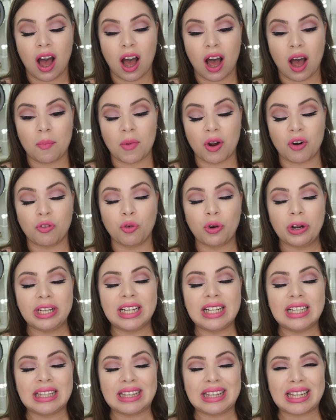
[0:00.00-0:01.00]
a
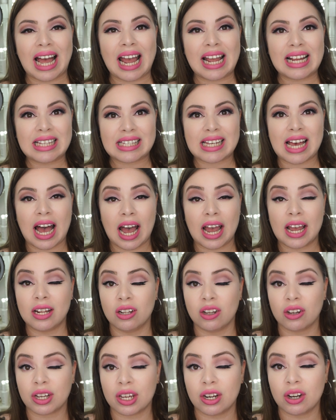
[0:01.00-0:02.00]
really light eye
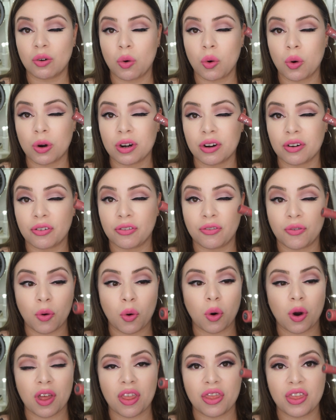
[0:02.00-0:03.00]
look in order
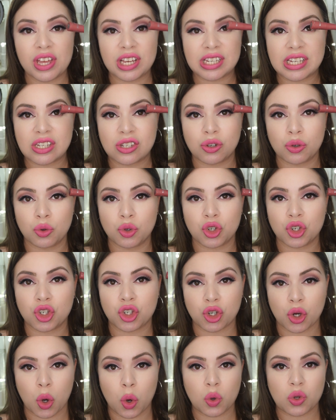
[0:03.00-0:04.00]
for this to
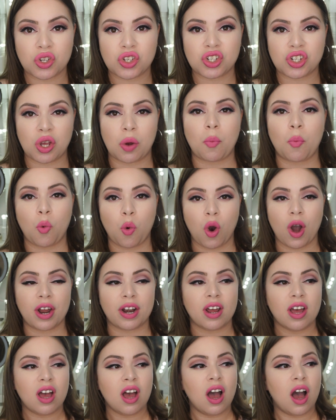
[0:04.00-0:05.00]
show
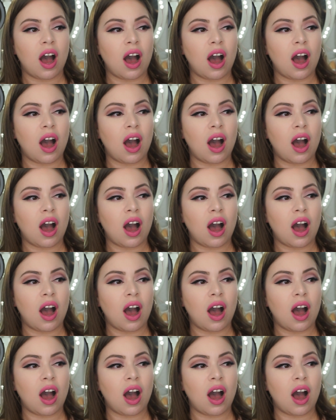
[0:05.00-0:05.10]
somewhat.